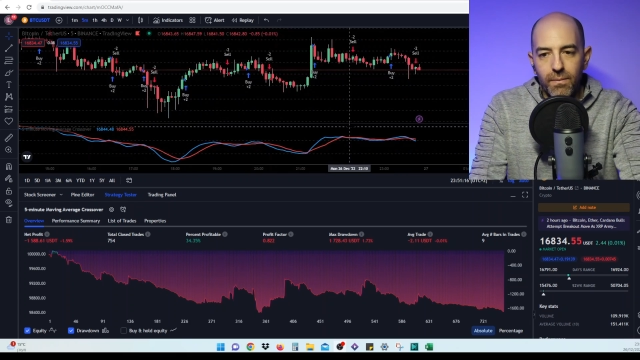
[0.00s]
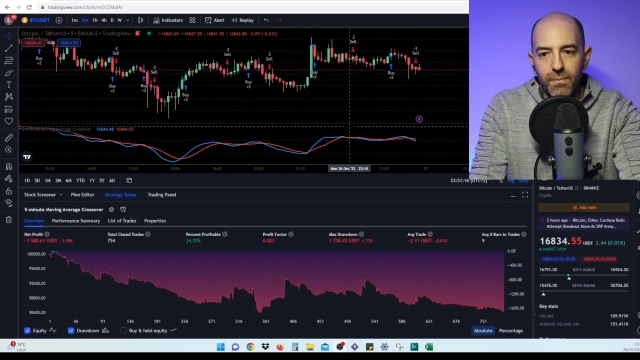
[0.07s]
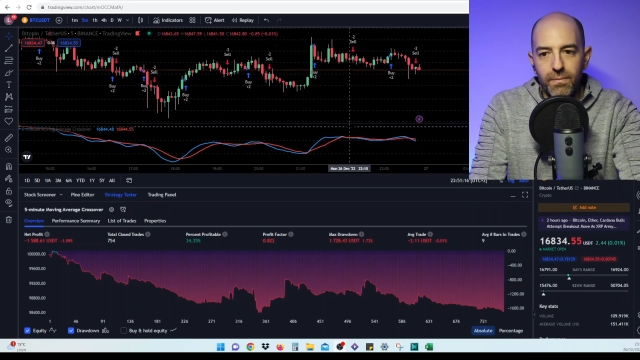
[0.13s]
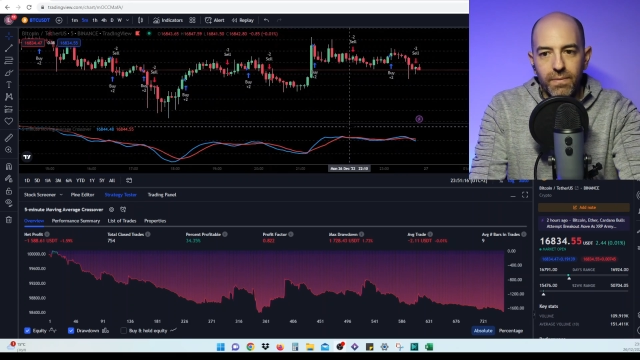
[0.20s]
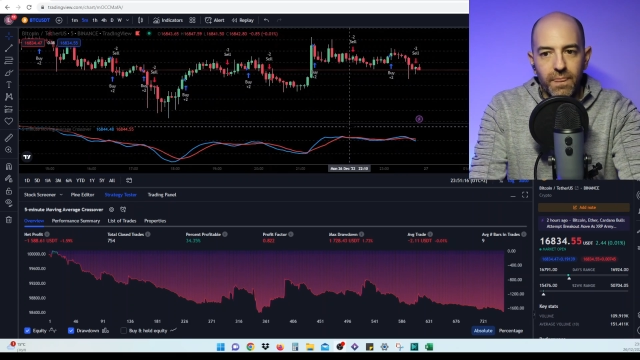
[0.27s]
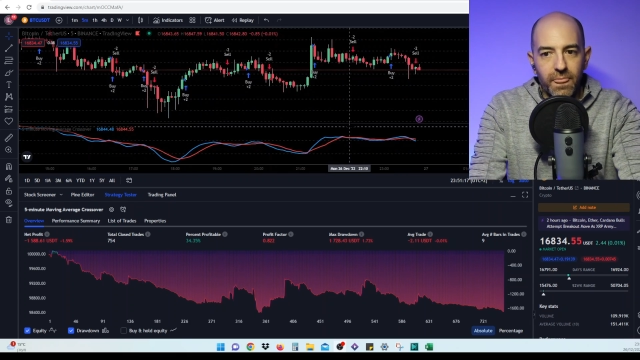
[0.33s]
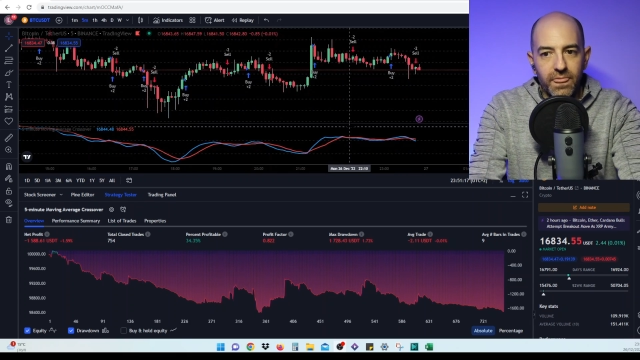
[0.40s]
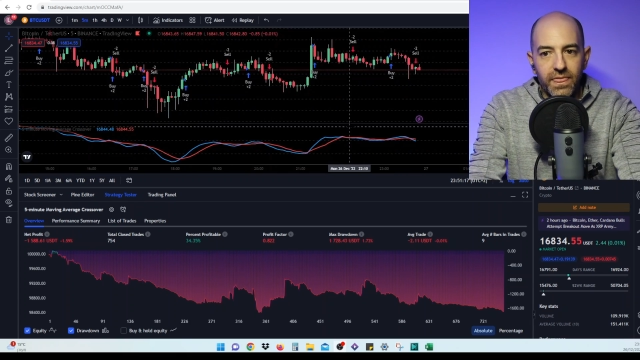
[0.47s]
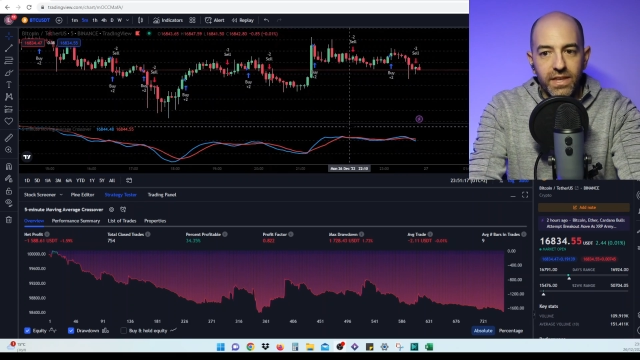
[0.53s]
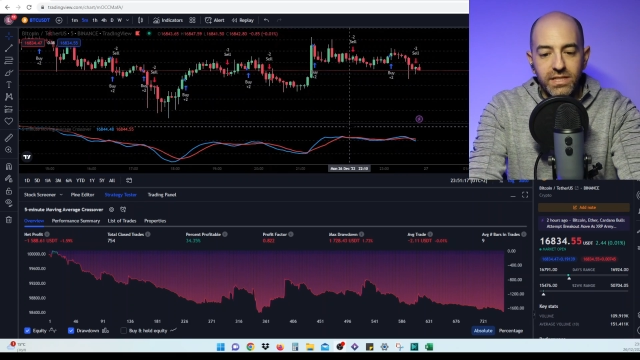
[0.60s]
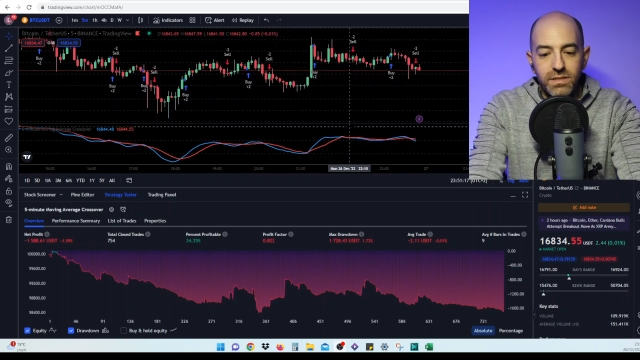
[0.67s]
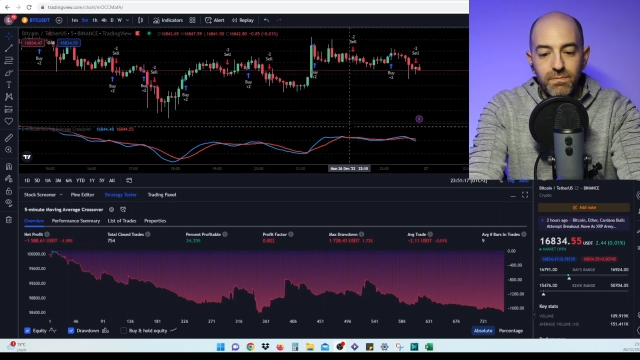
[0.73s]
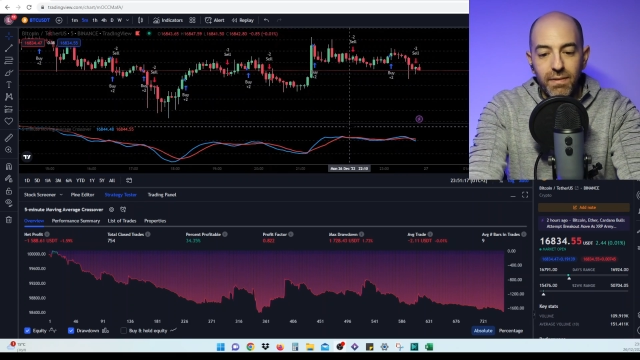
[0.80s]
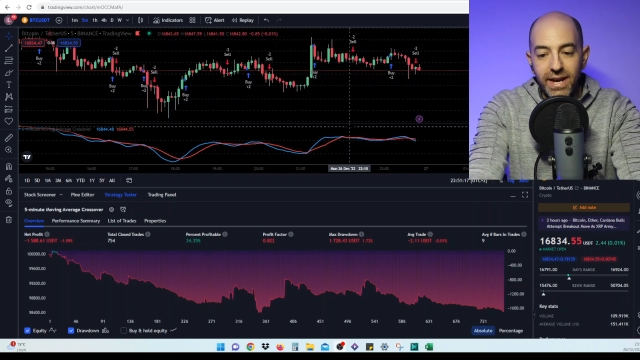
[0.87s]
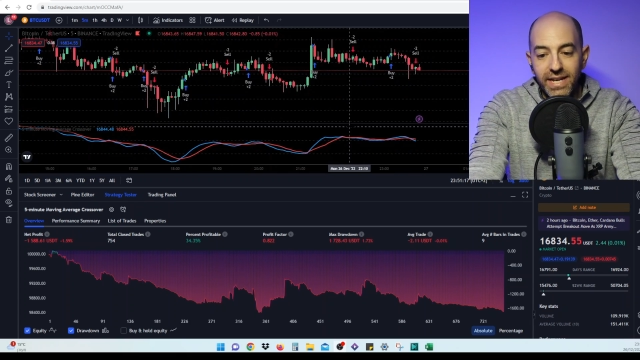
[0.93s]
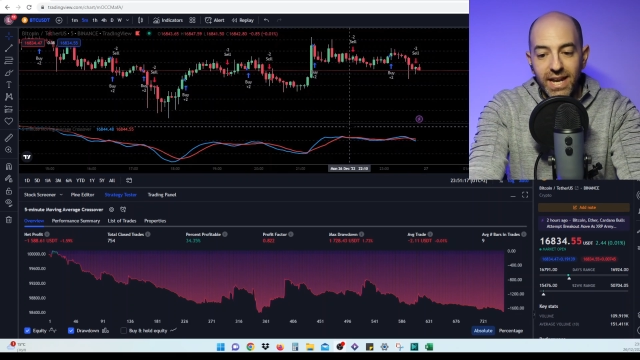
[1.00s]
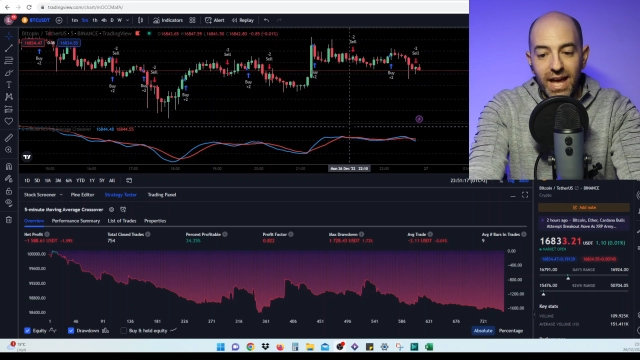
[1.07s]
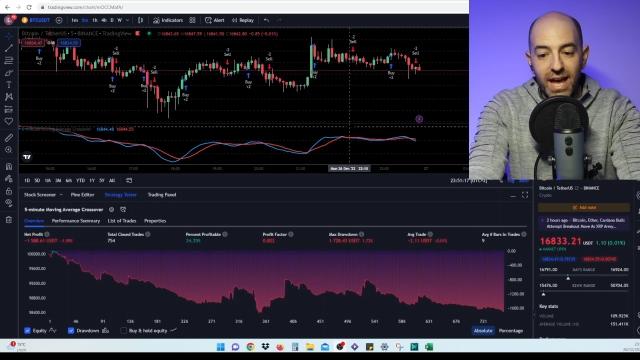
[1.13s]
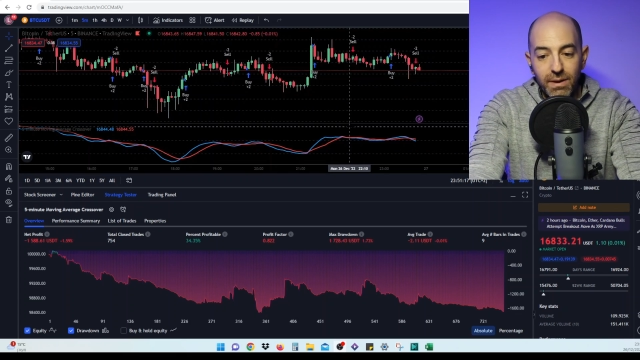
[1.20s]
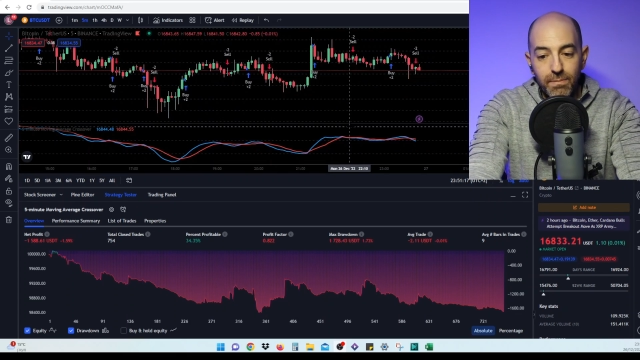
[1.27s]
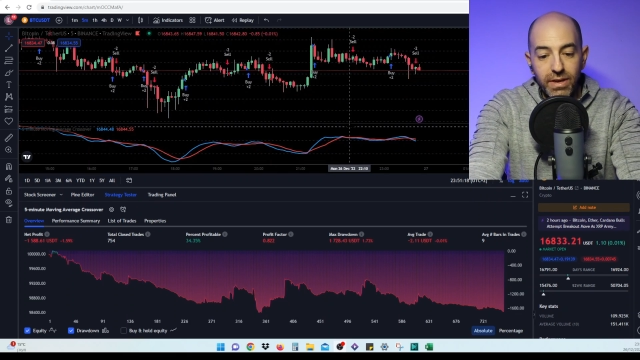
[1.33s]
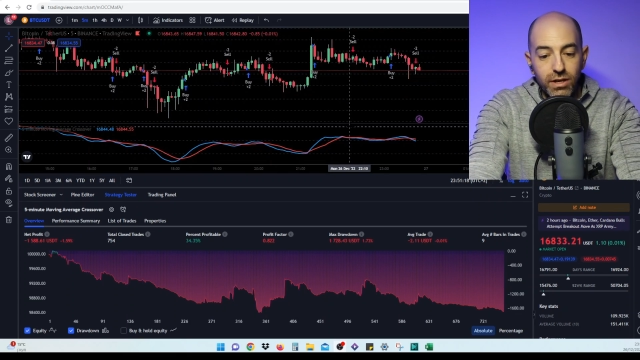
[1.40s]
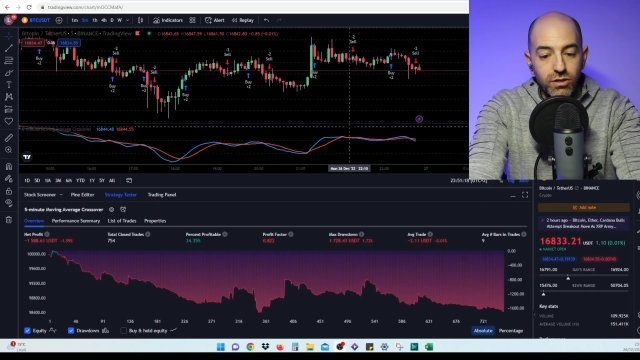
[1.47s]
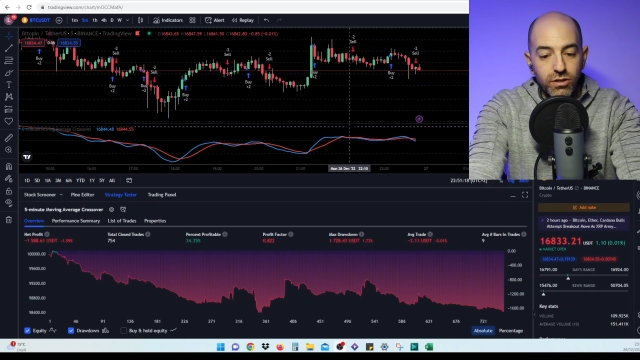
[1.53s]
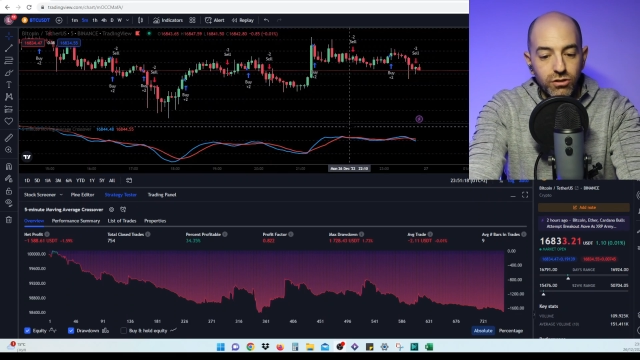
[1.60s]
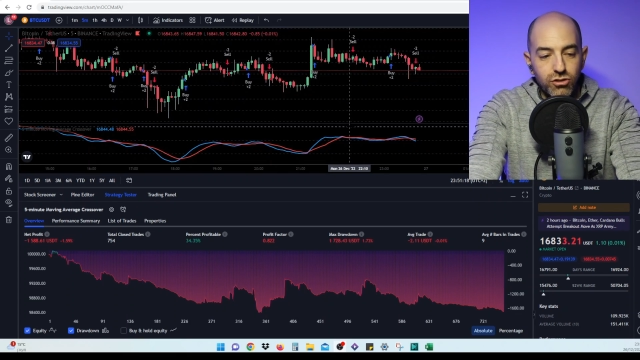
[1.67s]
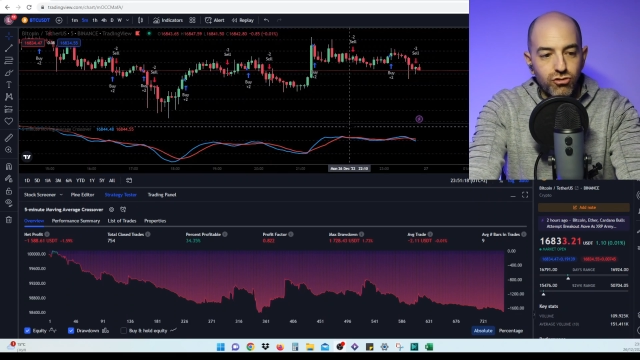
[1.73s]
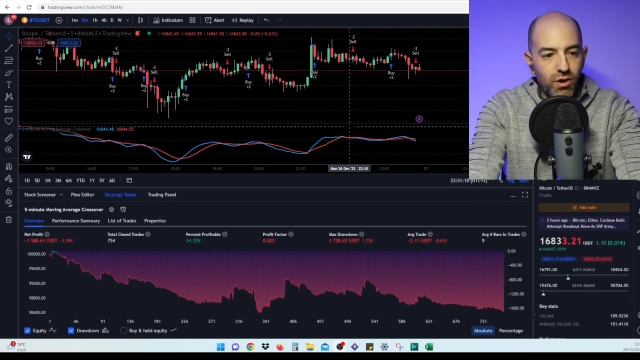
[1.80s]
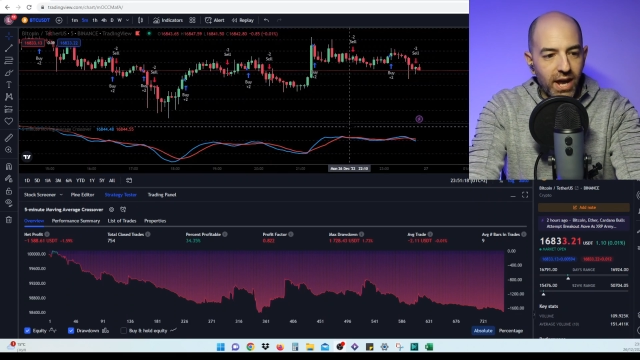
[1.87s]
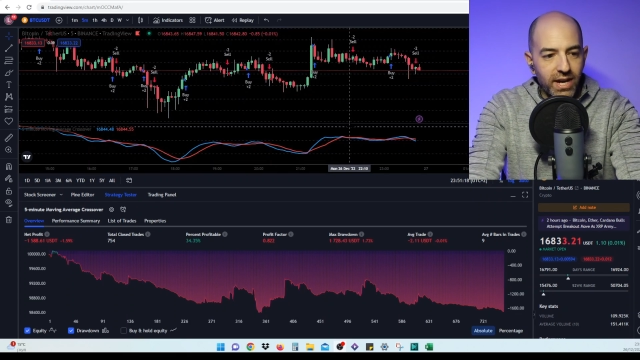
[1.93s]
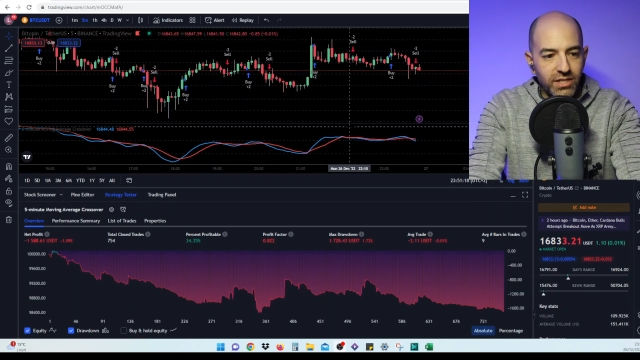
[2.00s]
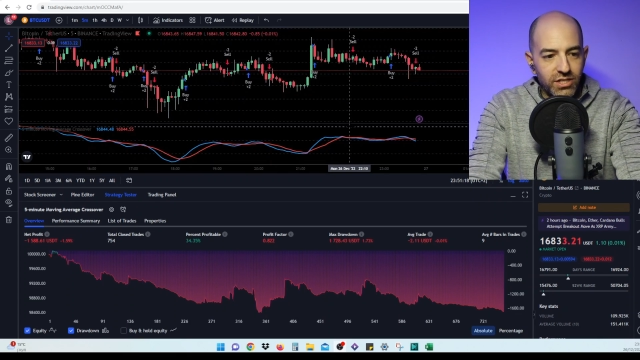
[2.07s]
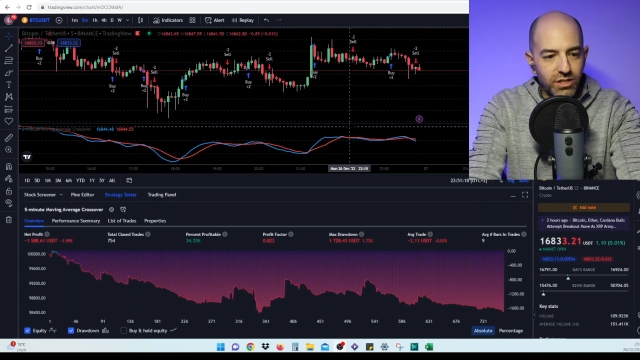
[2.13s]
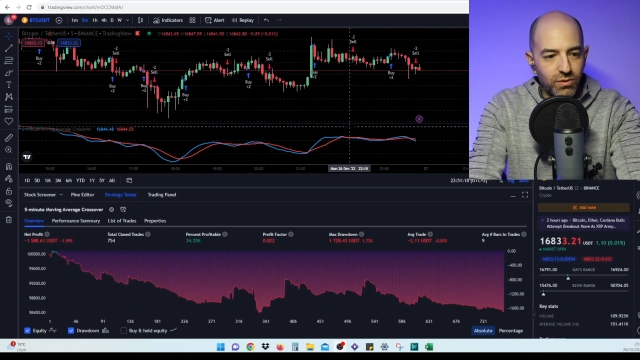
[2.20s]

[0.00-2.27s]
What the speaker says: this might not be a good strategy.